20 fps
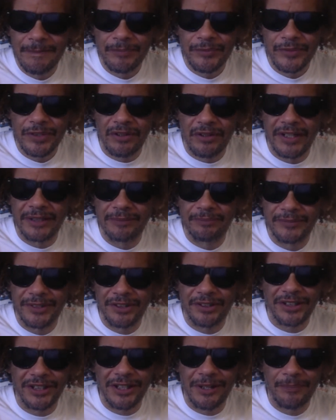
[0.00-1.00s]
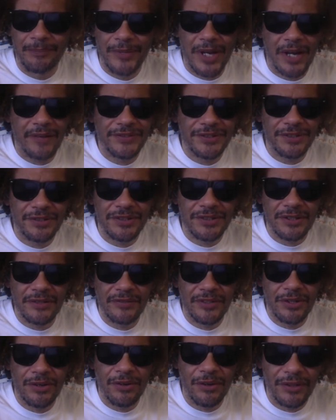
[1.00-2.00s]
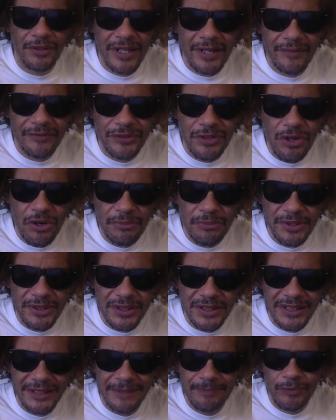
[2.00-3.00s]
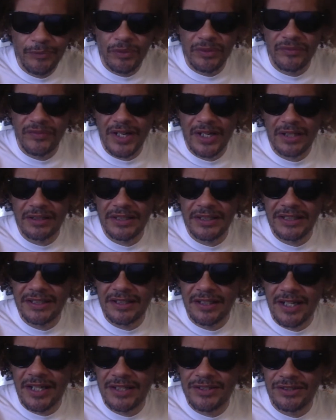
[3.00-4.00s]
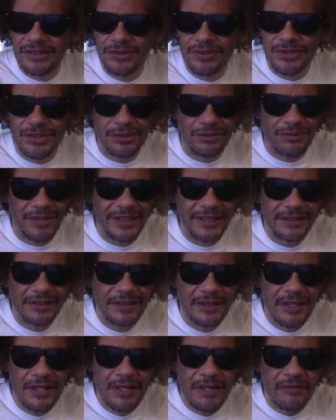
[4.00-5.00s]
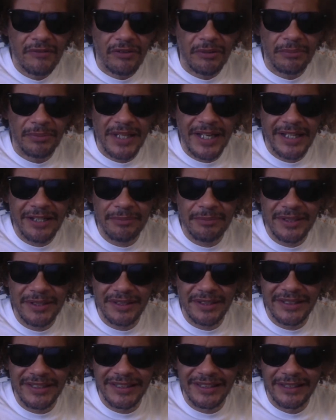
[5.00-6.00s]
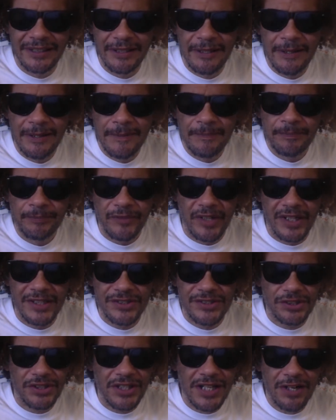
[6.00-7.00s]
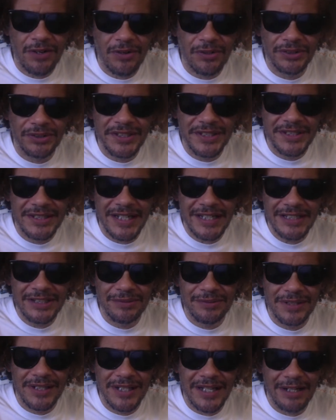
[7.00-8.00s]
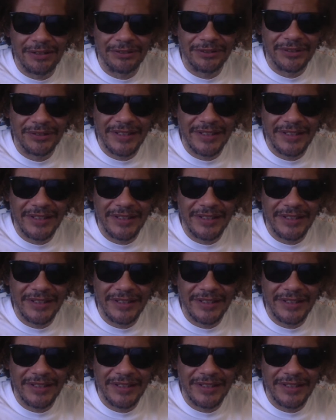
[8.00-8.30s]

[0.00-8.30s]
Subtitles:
All right, there you go. Officers of the court have no immunity when violating a constitutional right from liability. Right, so you got to hold these guys to account.